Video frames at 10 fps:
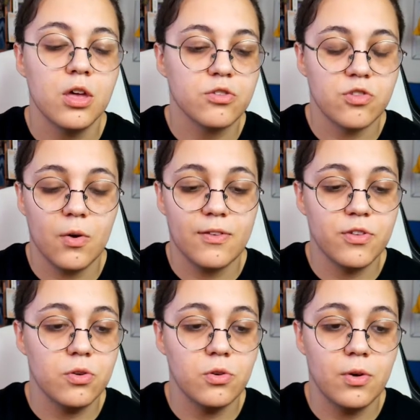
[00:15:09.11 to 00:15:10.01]
So if
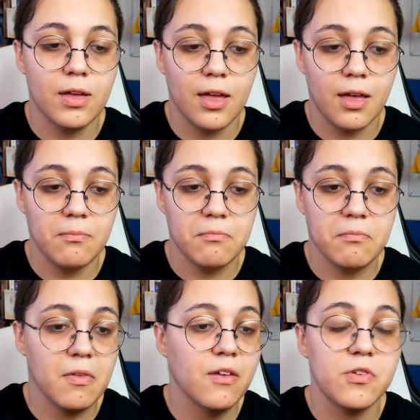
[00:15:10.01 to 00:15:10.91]
you
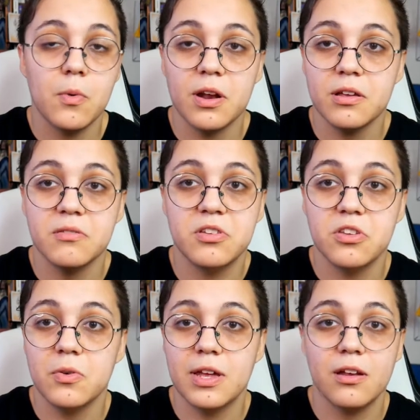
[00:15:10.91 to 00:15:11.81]
if you want to
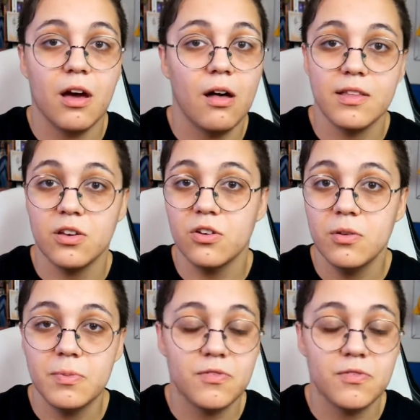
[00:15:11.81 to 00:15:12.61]
do it all in a group,